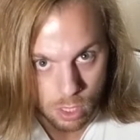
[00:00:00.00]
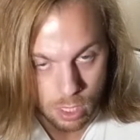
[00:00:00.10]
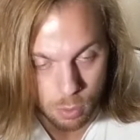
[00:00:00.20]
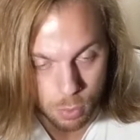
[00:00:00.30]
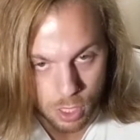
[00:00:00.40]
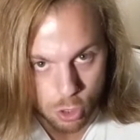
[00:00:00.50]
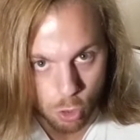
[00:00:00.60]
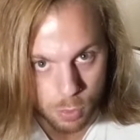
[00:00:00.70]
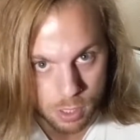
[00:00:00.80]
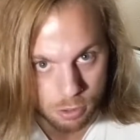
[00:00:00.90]
And by no
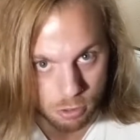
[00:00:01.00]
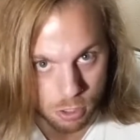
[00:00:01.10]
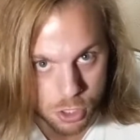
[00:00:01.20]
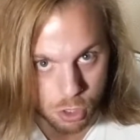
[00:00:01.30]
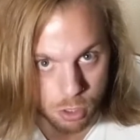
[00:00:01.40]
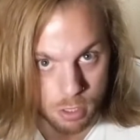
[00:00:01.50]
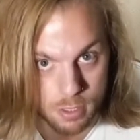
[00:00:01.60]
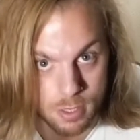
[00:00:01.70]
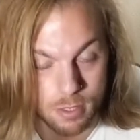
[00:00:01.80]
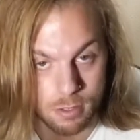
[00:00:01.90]
means, as I show you
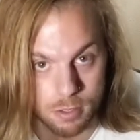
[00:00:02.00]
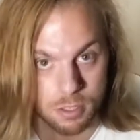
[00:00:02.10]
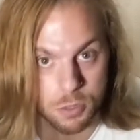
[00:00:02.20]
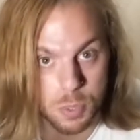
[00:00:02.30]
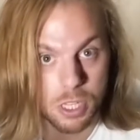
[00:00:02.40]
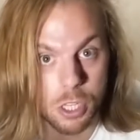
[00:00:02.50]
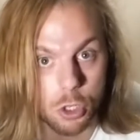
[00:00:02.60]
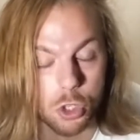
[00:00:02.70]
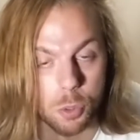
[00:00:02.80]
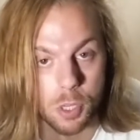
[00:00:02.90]
this, is this the speed that
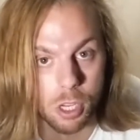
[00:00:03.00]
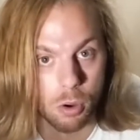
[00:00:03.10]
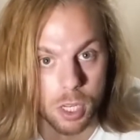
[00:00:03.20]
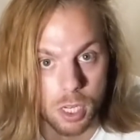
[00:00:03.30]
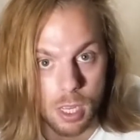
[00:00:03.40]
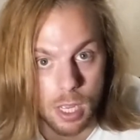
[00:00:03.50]
you should be going.